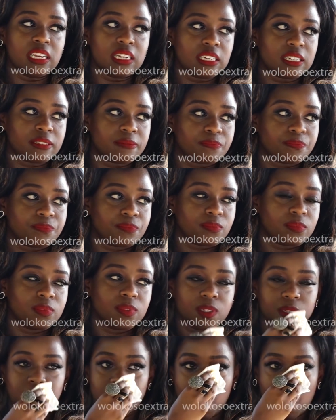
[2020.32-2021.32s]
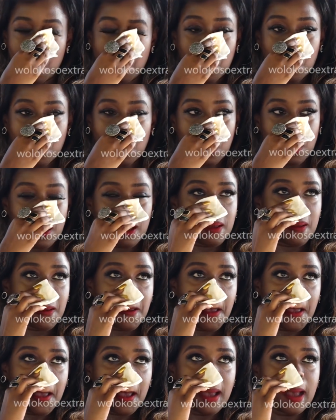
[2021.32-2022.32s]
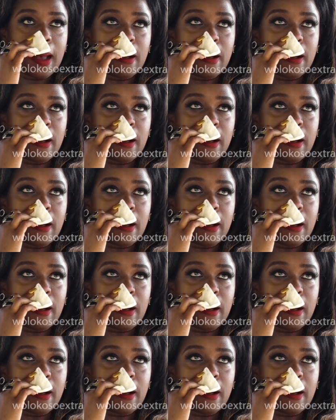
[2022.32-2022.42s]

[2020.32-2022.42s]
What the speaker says: reply comments on your posts?